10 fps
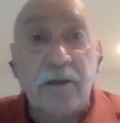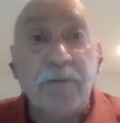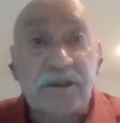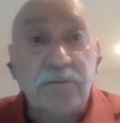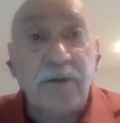he
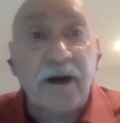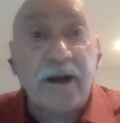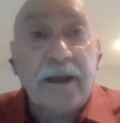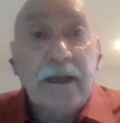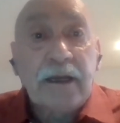passed by.
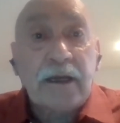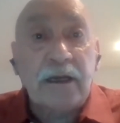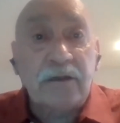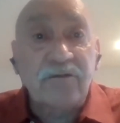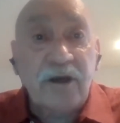
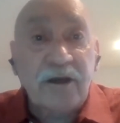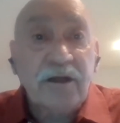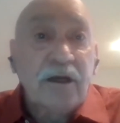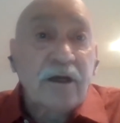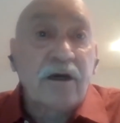And then
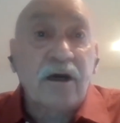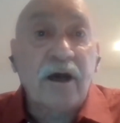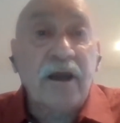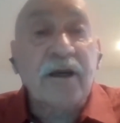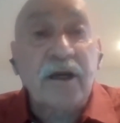
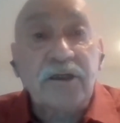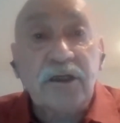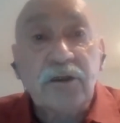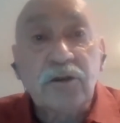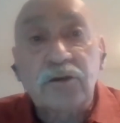I
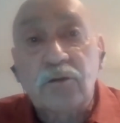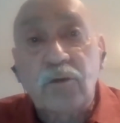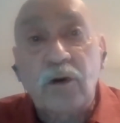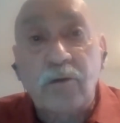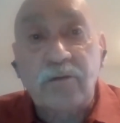continued to
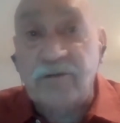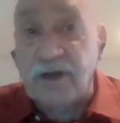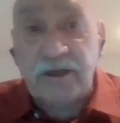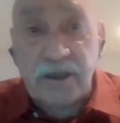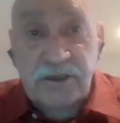work with
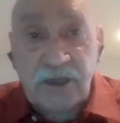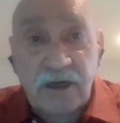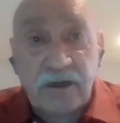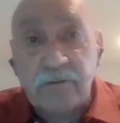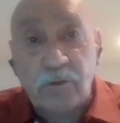Andrei
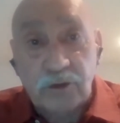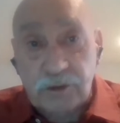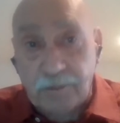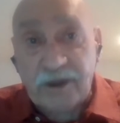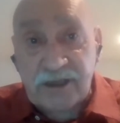Sakharov, whose
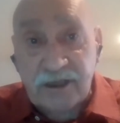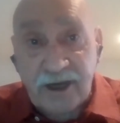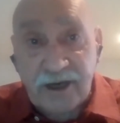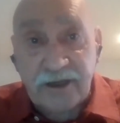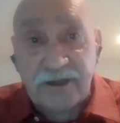
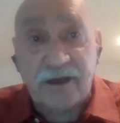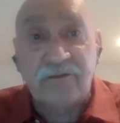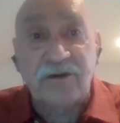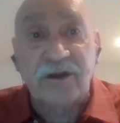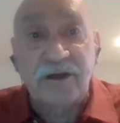personality, I
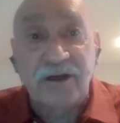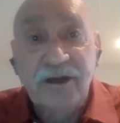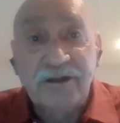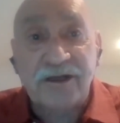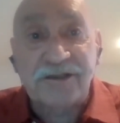think,
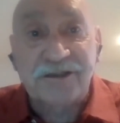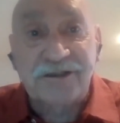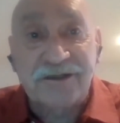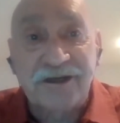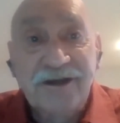
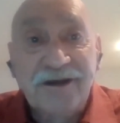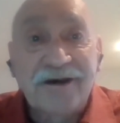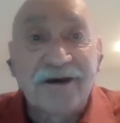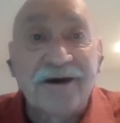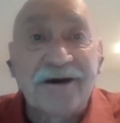doesn't
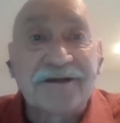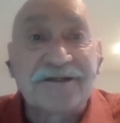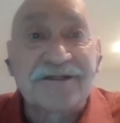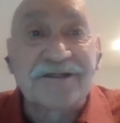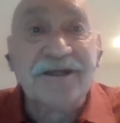uh, uh,
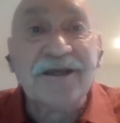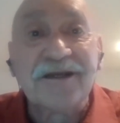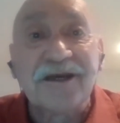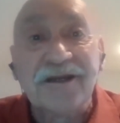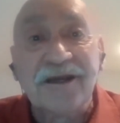just need
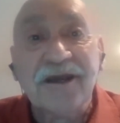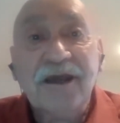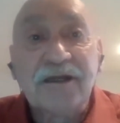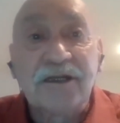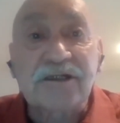any
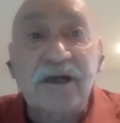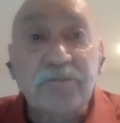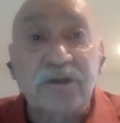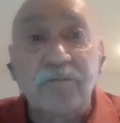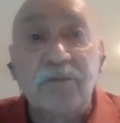
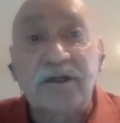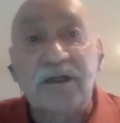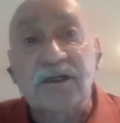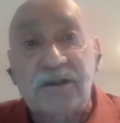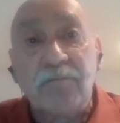description, but
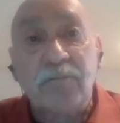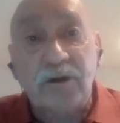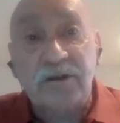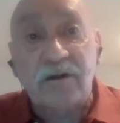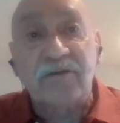it is
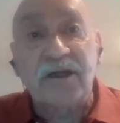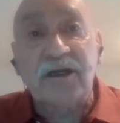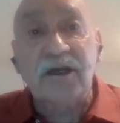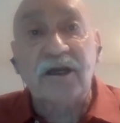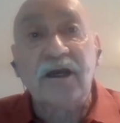important that
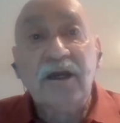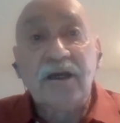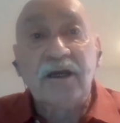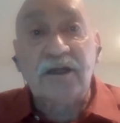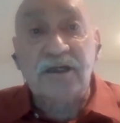here
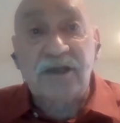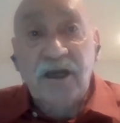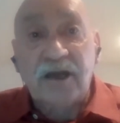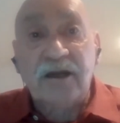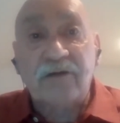it is
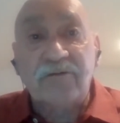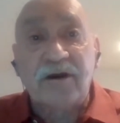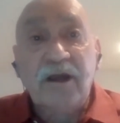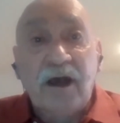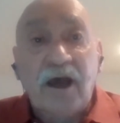
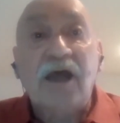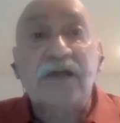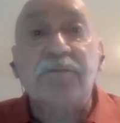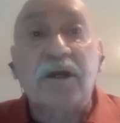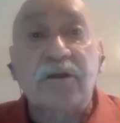another
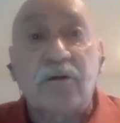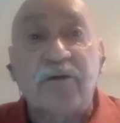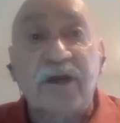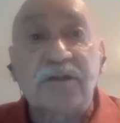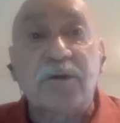aspect of
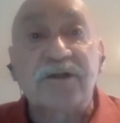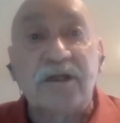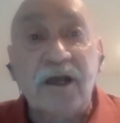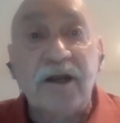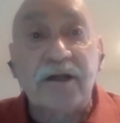his
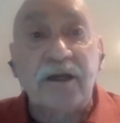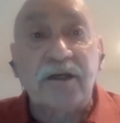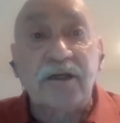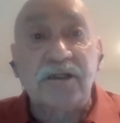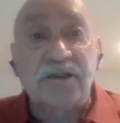personality.
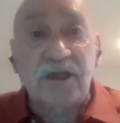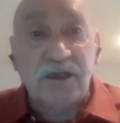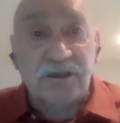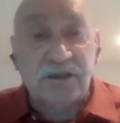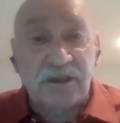It is
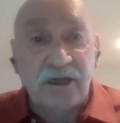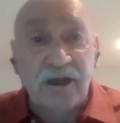his